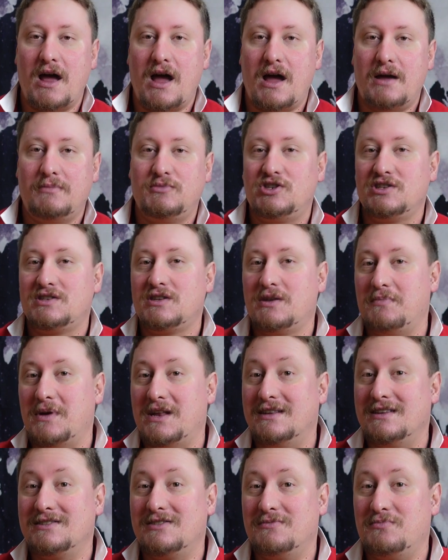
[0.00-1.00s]
I'm just a
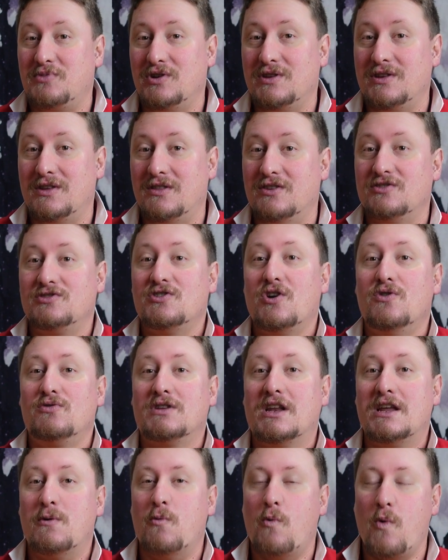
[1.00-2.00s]
bit disappointed there's
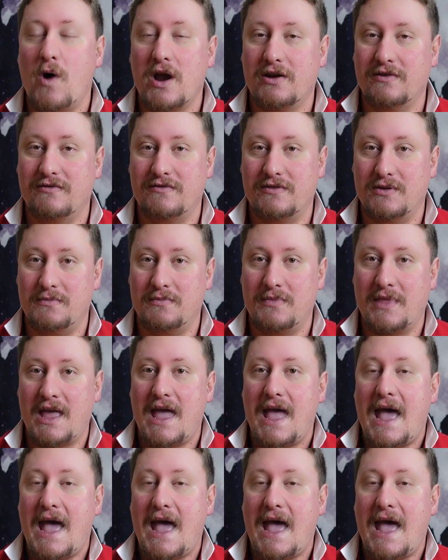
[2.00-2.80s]
only one of them,